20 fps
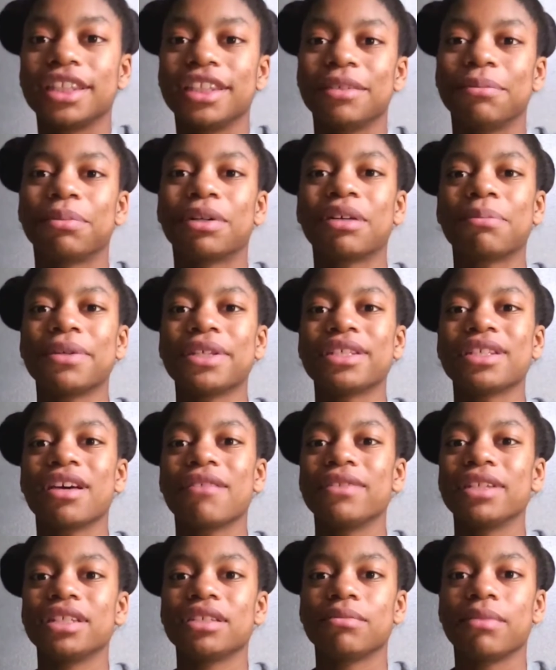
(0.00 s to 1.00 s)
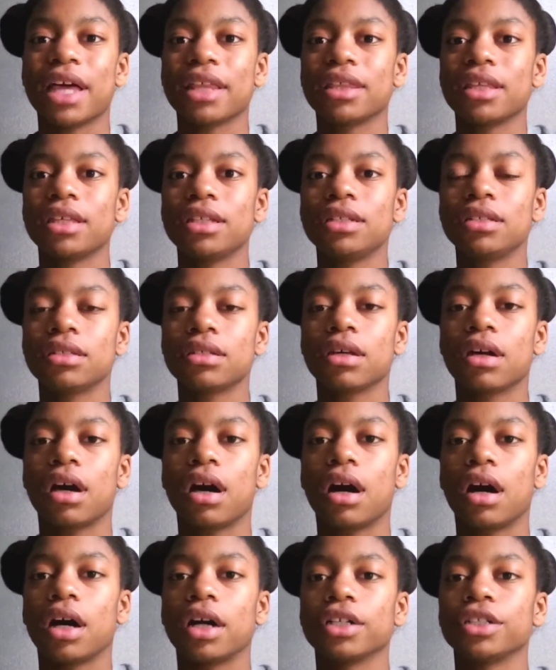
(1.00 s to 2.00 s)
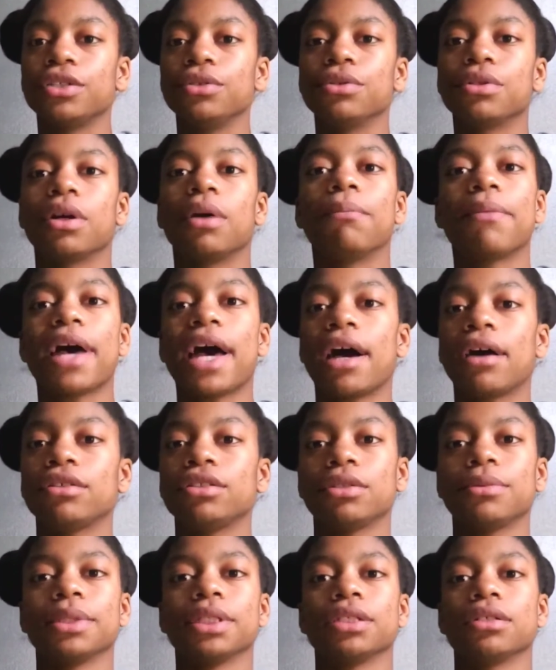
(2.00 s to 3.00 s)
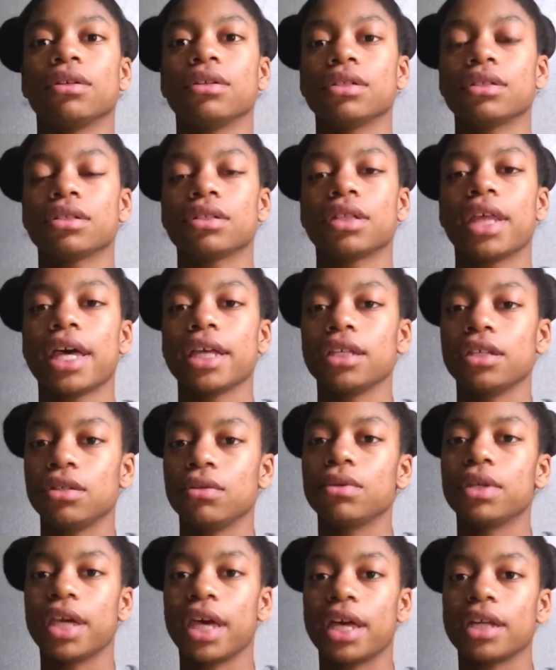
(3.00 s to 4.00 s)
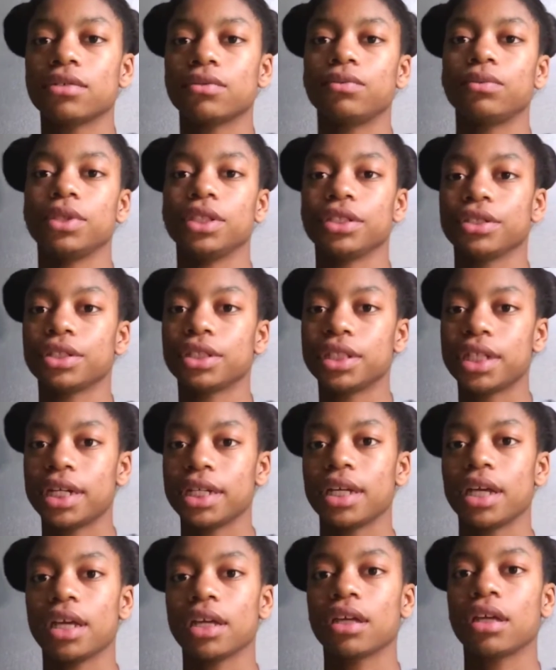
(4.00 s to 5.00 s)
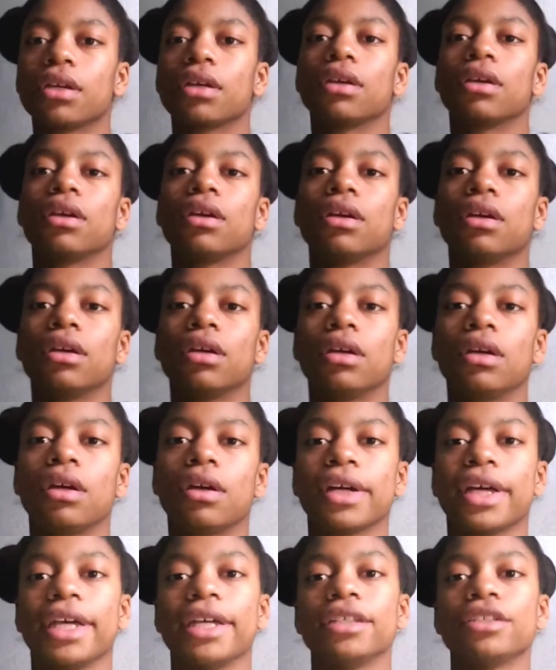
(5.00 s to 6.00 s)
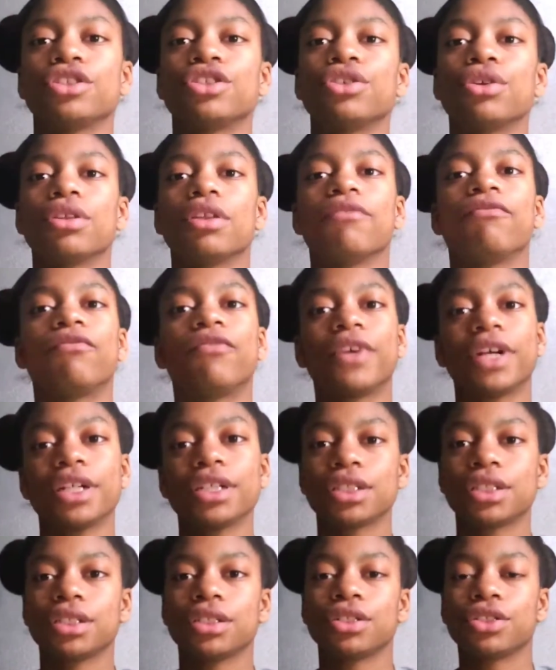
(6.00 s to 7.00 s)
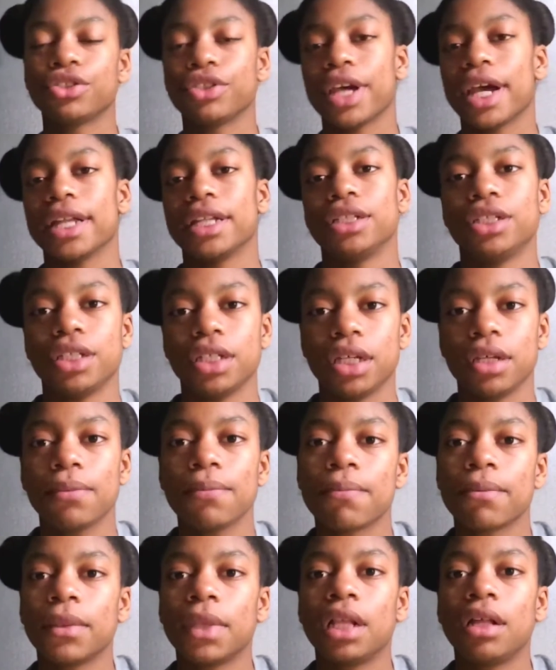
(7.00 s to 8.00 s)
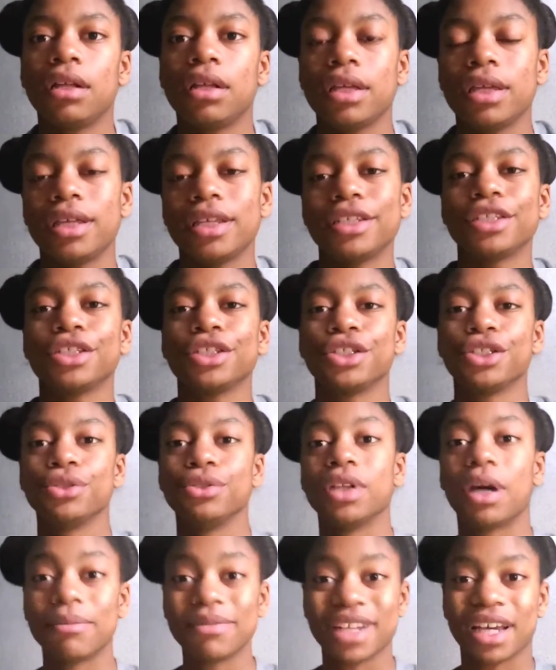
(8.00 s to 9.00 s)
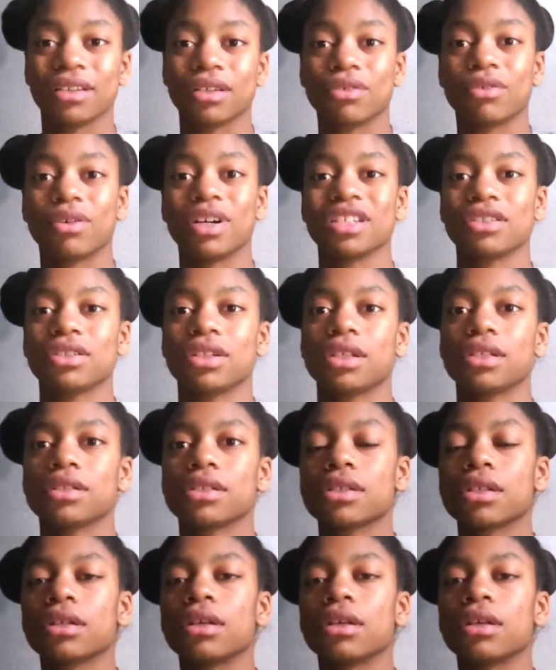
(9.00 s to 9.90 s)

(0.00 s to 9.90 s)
The purpose of these methods are to compound your results that you get when you're studying. Okay, so the first strategy is to dumb down the questions.